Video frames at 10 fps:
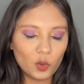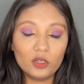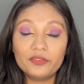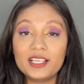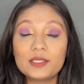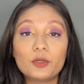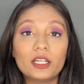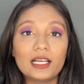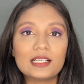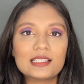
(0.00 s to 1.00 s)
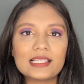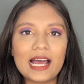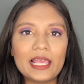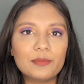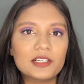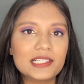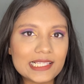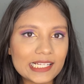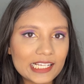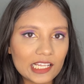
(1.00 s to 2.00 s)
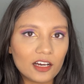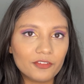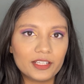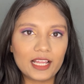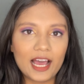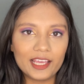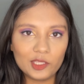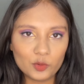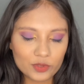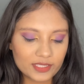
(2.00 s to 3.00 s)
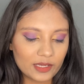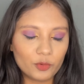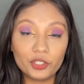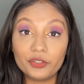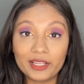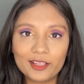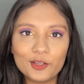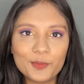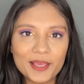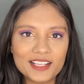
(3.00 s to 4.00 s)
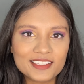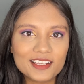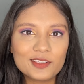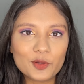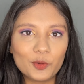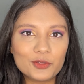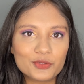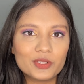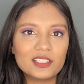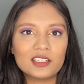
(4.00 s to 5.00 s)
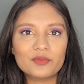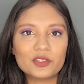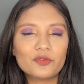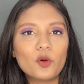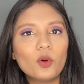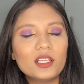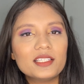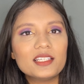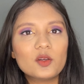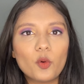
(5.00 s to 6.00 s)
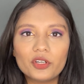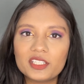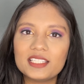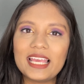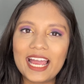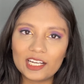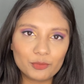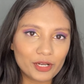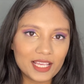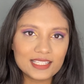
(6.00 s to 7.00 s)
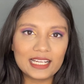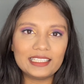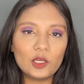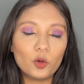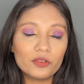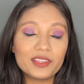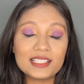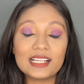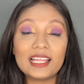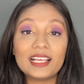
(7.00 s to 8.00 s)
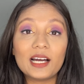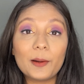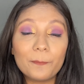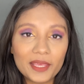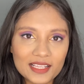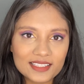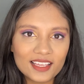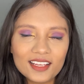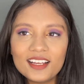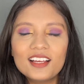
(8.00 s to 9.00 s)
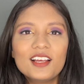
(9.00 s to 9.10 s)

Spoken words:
All of these products I personally love and I use them on a regular basis. Also in terms of quality, quantity and price, I think all of these are like amazing.